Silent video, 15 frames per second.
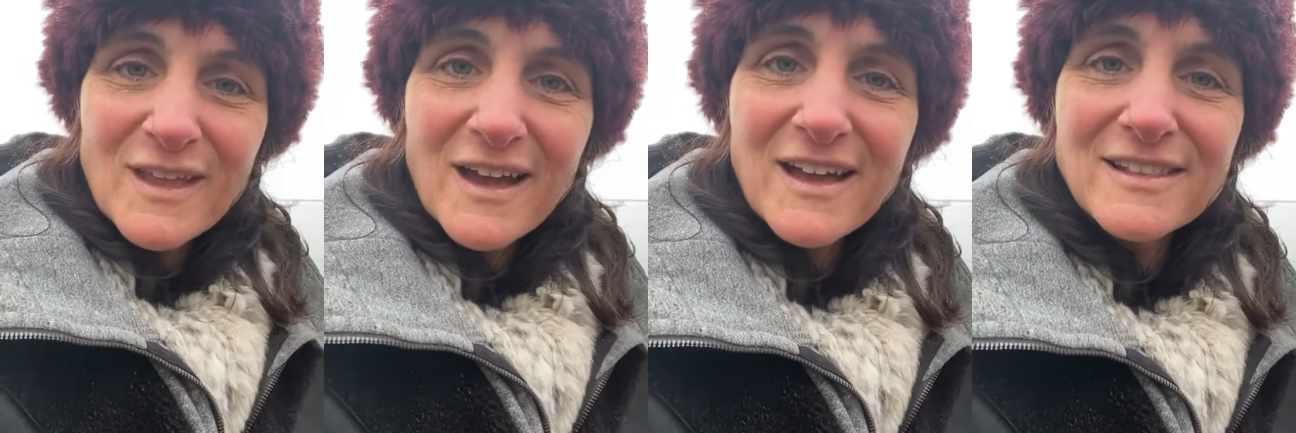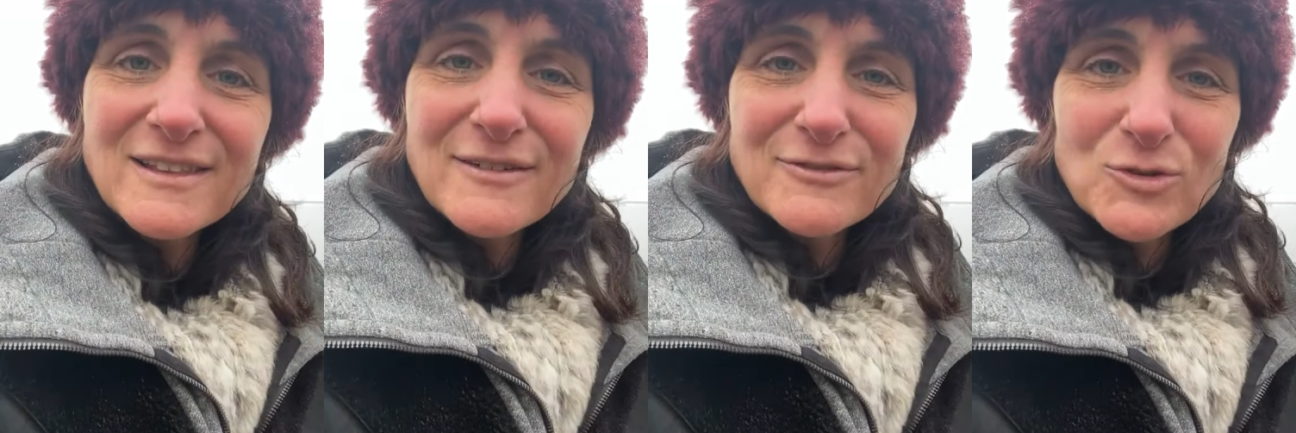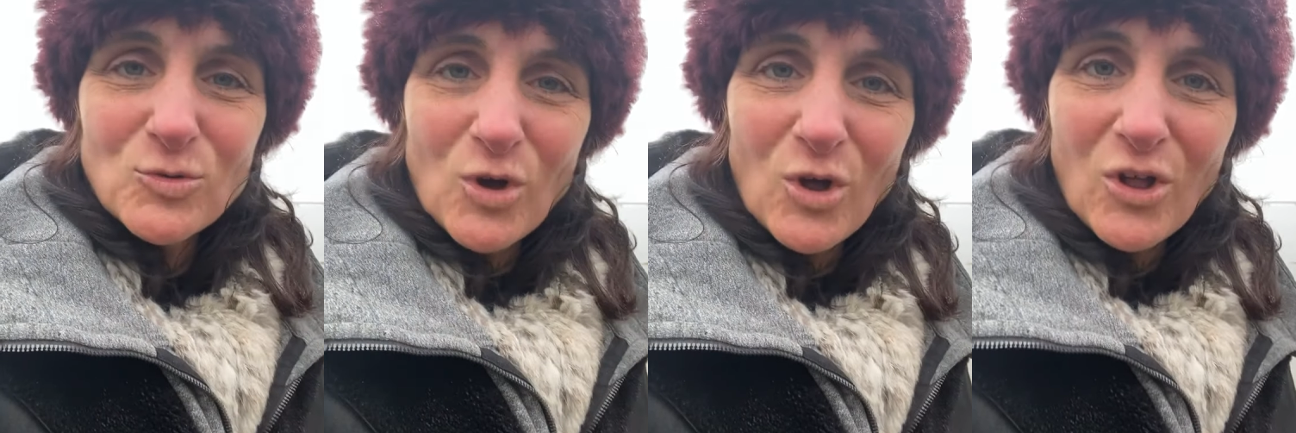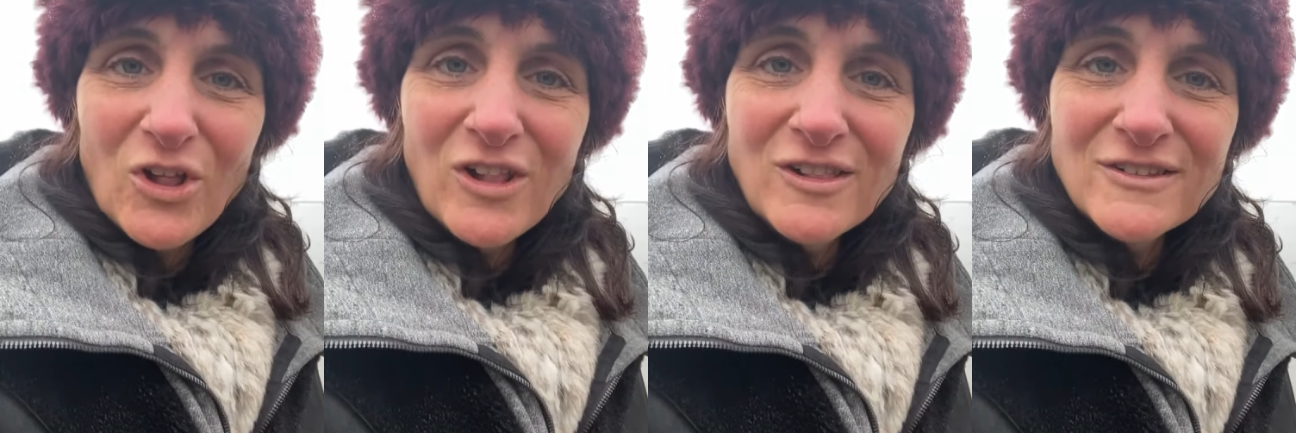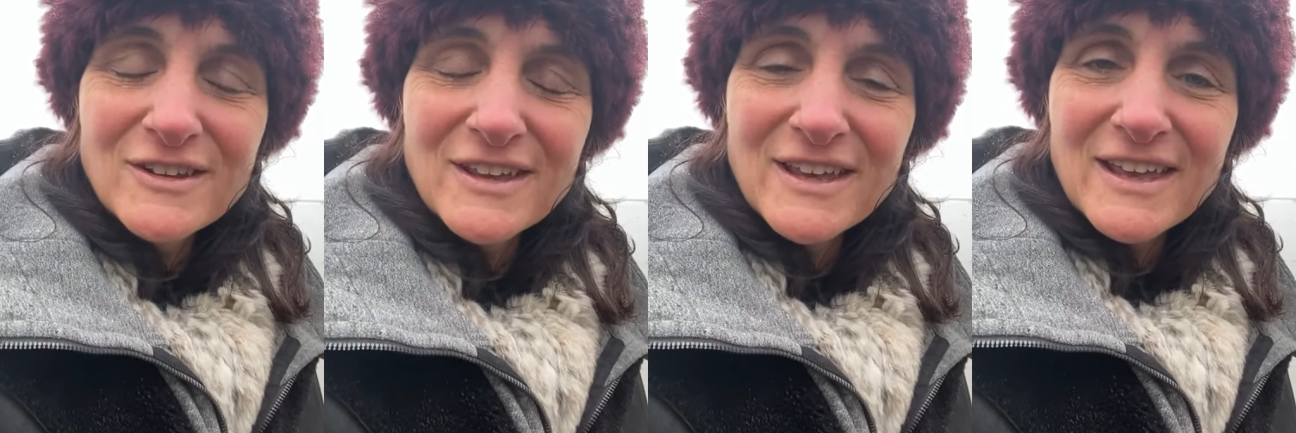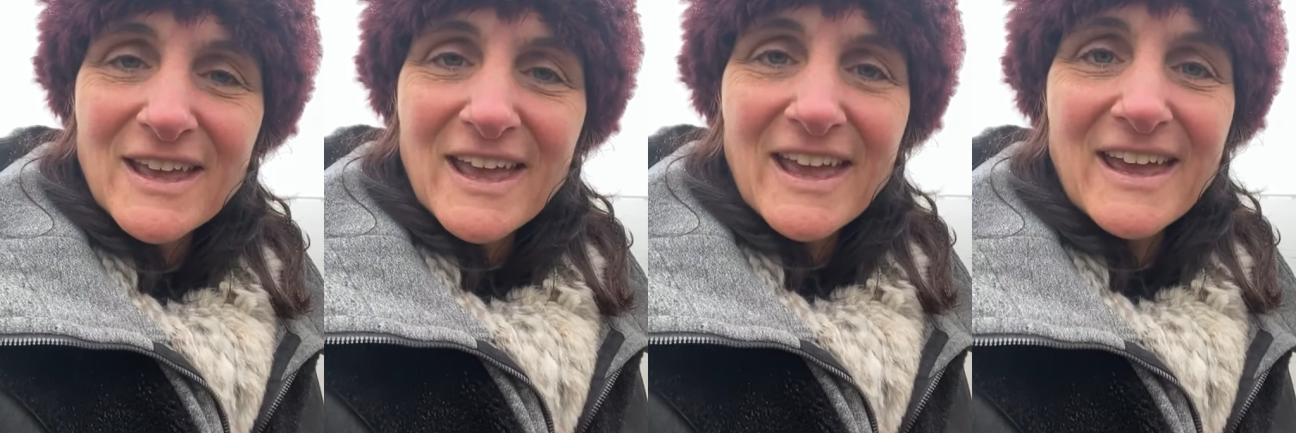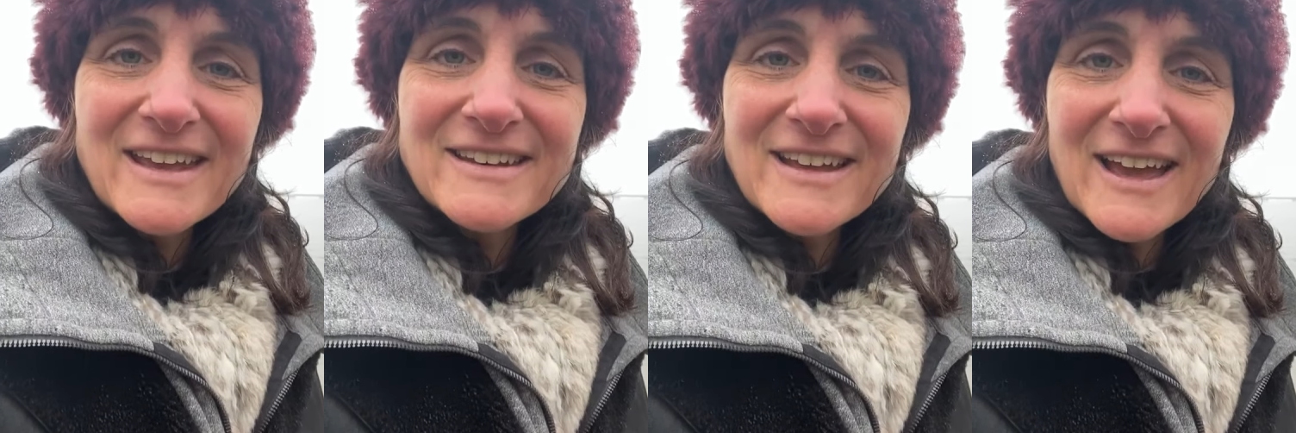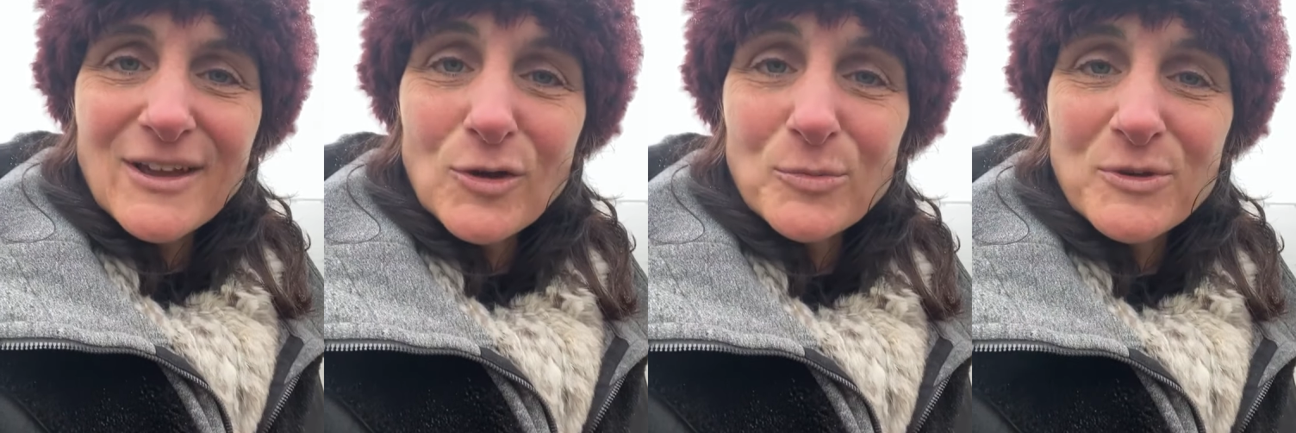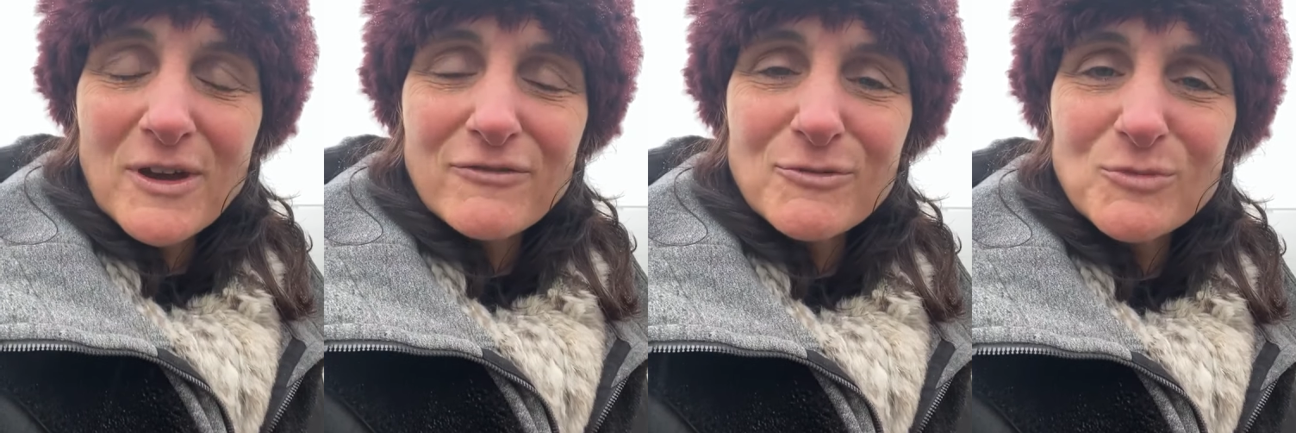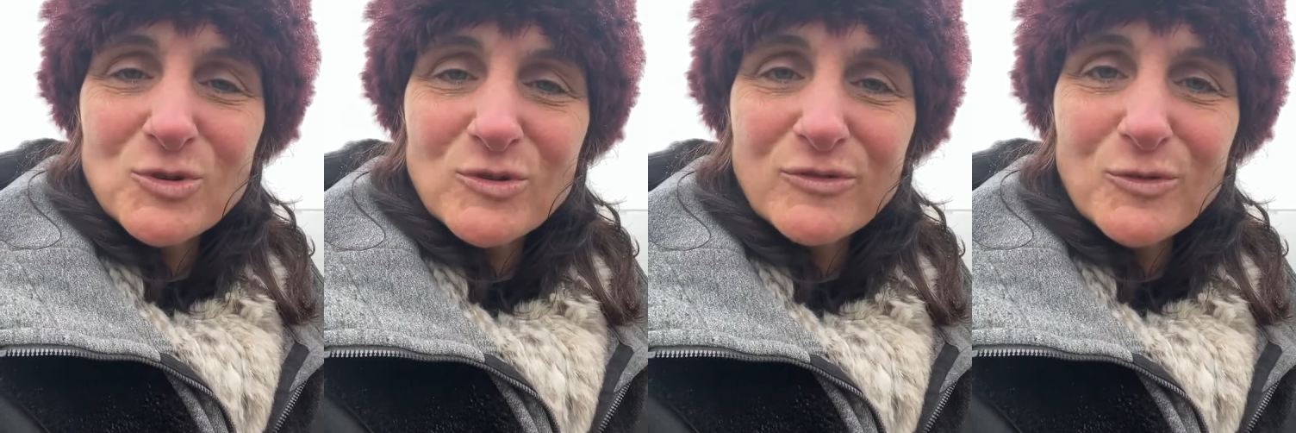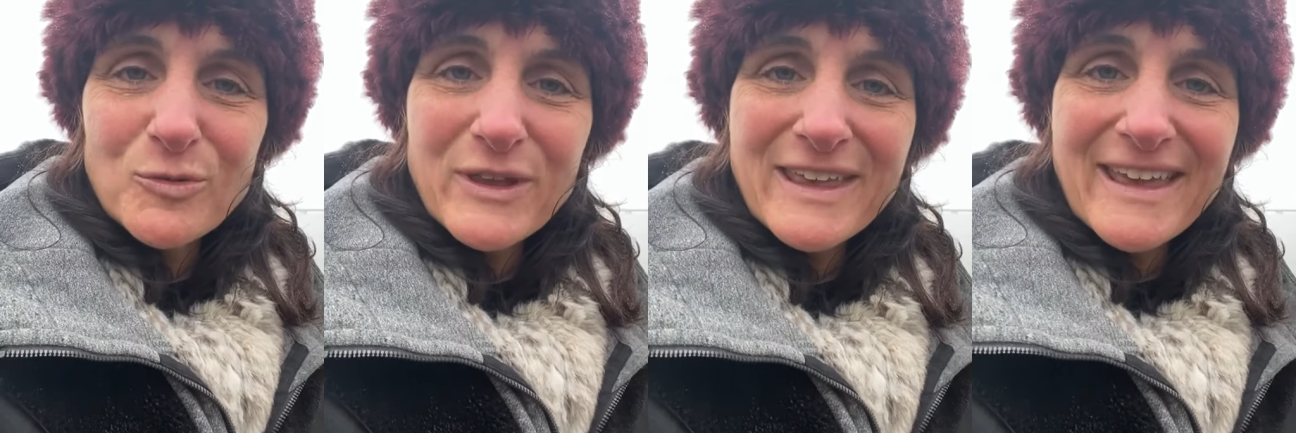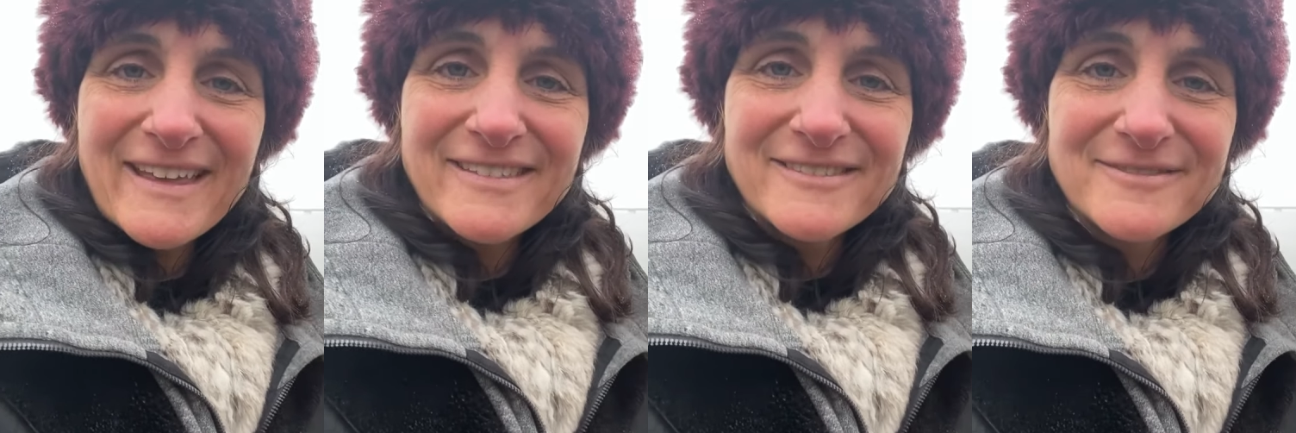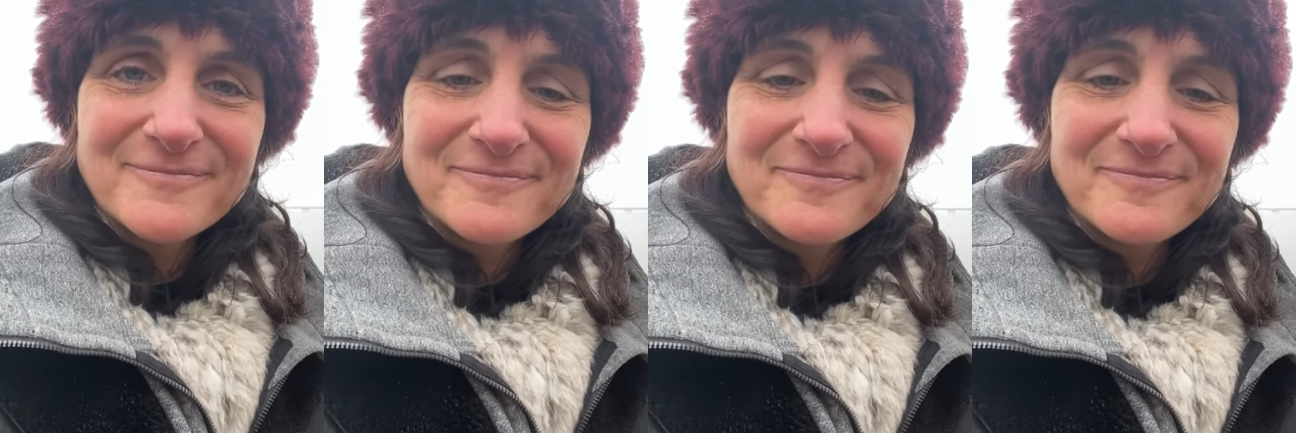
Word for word: I love you all, and I hope you have a beautiful weekend.